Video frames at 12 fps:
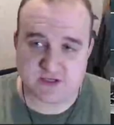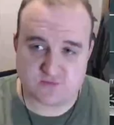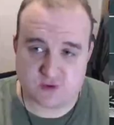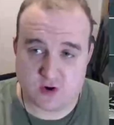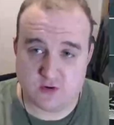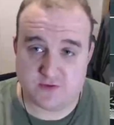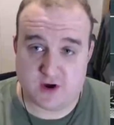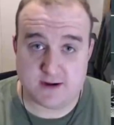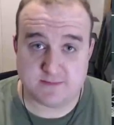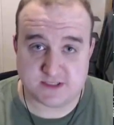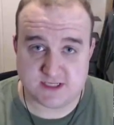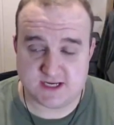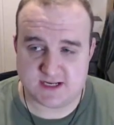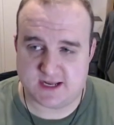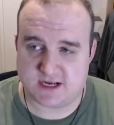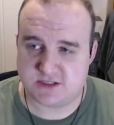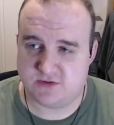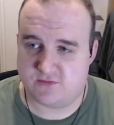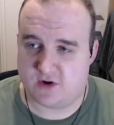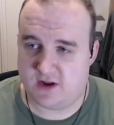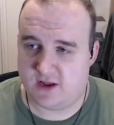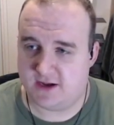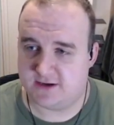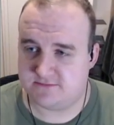a road that I'm sitting next to right
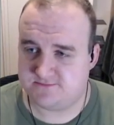here.